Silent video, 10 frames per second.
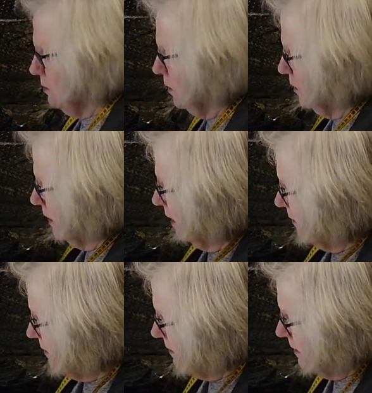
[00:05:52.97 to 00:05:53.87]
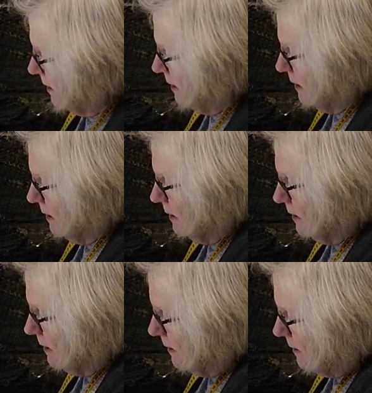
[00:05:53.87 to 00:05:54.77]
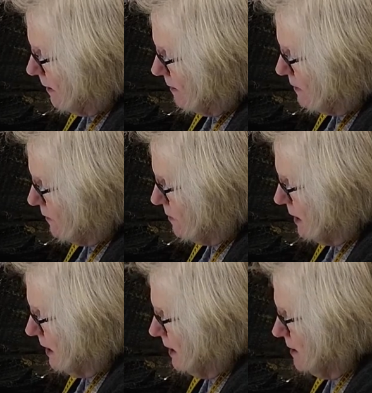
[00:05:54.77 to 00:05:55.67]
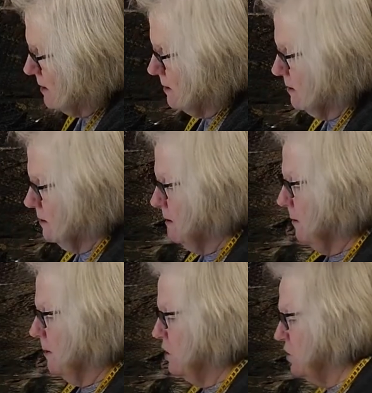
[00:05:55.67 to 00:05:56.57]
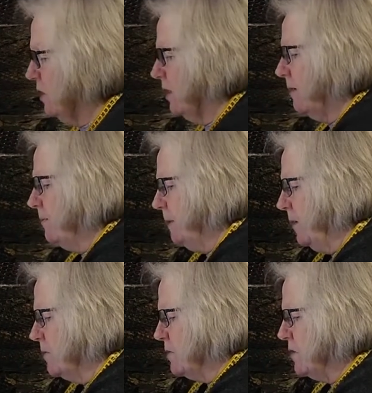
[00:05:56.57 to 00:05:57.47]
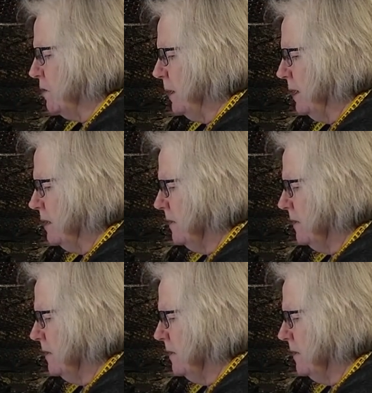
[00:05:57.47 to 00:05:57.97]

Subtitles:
long ago, and the last few days I've been struggling, but that wasn't too bad.